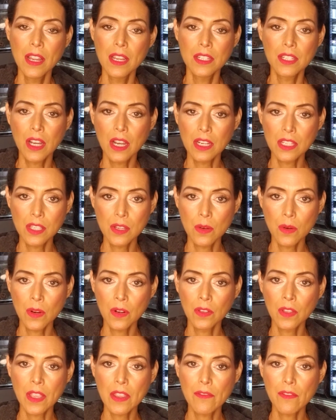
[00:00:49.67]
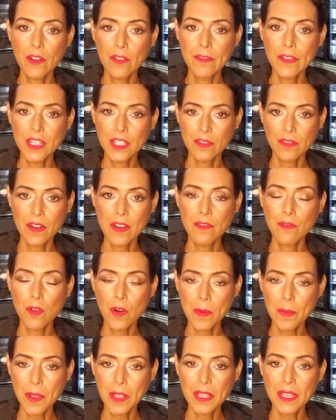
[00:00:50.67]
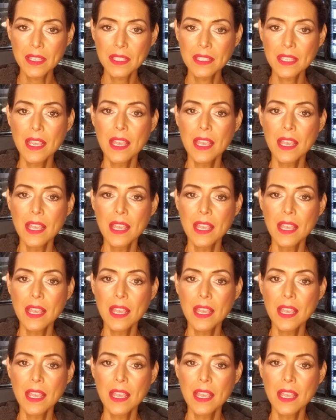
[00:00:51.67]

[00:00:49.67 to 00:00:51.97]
dogs who are looking for fish-free formulas.